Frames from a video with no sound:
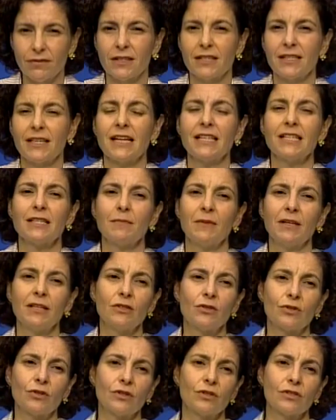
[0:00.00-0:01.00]

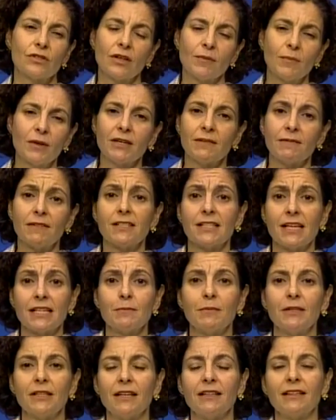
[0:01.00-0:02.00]
assessment or summative
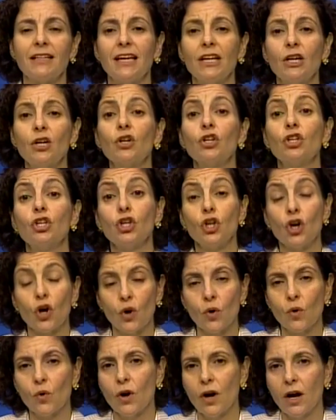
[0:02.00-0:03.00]
assessment that they could
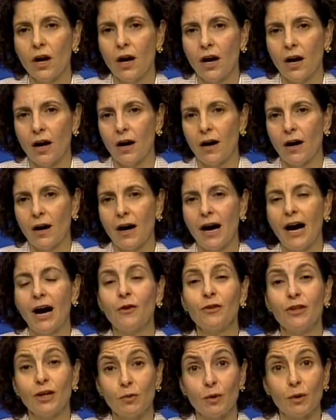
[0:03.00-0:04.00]
know
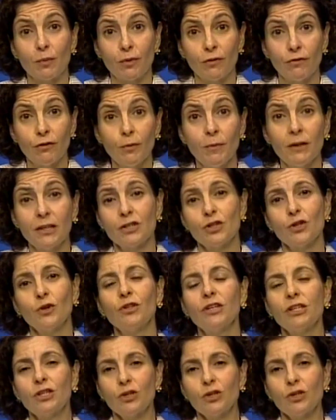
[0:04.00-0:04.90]
how they were performing. So the